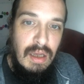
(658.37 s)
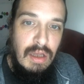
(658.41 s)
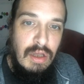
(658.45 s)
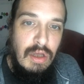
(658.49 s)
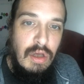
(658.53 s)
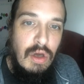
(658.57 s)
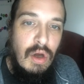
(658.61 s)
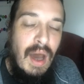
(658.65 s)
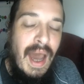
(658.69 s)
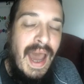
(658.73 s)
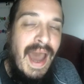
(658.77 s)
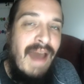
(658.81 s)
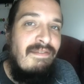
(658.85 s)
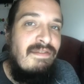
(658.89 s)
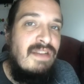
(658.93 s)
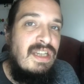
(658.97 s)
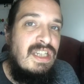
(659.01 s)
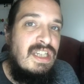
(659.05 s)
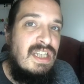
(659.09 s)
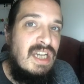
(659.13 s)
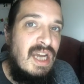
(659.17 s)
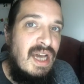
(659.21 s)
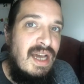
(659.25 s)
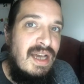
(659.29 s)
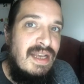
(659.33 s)
you'll have
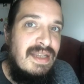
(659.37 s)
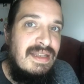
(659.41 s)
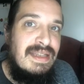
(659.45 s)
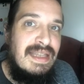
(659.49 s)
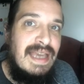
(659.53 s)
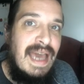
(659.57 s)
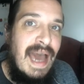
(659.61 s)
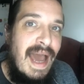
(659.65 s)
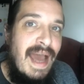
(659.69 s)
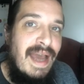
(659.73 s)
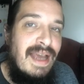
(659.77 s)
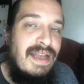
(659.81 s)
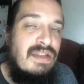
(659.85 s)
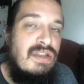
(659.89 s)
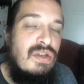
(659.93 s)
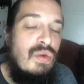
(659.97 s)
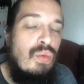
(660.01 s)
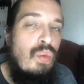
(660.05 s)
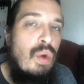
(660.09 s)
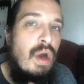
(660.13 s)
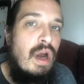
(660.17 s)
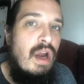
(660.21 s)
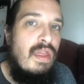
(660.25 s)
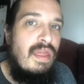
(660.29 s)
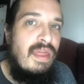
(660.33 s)
just gotten to
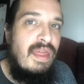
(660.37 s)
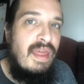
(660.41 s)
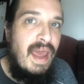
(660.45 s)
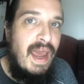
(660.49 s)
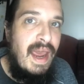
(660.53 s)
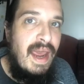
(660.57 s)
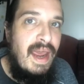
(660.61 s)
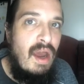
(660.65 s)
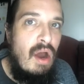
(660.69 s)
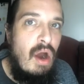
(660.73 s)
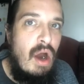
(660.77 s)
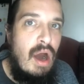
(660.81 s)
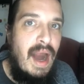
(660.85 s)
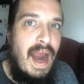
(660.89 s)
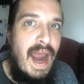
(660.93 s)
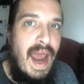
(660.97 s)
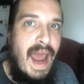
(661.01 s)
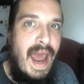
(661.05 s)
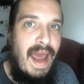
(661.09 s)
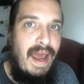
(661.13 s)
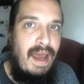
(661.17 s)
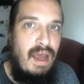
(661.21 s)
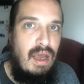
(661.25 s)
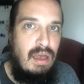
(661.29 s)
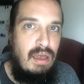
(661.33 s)
where they are
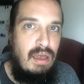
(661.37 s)
at.